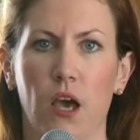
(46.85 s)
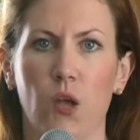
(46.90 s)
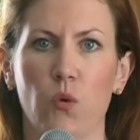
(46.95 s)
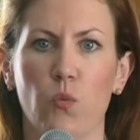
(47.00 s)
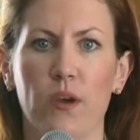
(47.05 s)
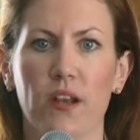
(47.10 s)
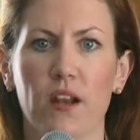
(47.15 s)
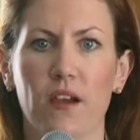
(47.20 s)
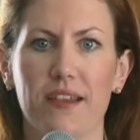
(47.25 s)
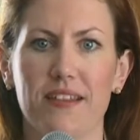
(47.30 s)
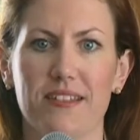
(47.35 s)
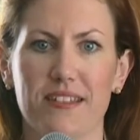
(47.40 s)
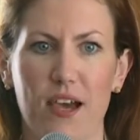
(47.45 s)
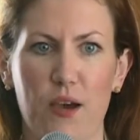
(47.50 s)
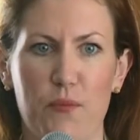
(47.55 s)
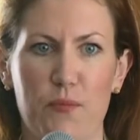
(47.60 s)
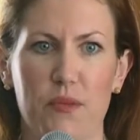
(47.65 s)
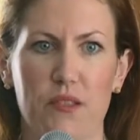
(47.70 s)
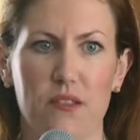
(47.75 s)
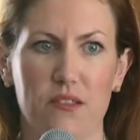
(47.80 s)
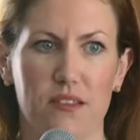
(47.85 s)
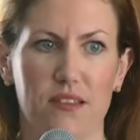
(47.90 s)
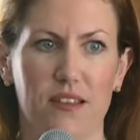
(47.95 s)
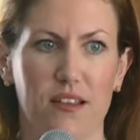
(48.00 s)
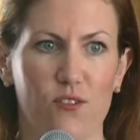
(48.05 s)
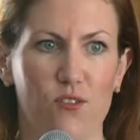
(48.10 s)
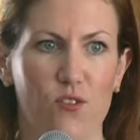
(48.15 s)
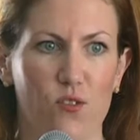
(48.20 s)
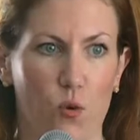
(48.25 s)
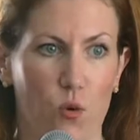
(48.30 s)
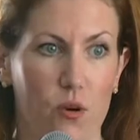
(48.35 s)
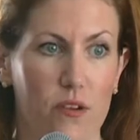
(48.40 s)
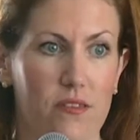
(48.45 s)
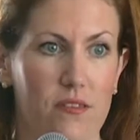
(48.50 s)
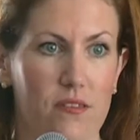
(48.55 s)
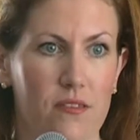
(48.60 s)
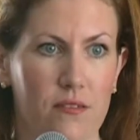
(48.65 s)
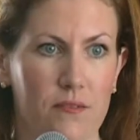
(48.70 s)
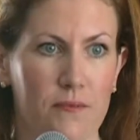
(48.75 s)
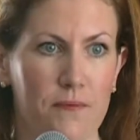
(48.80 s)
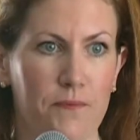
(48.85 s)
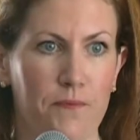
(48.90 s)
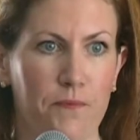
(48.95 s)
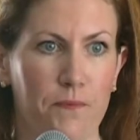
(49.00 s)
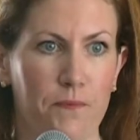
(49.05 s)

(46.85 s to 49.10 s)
And when I tap into that source,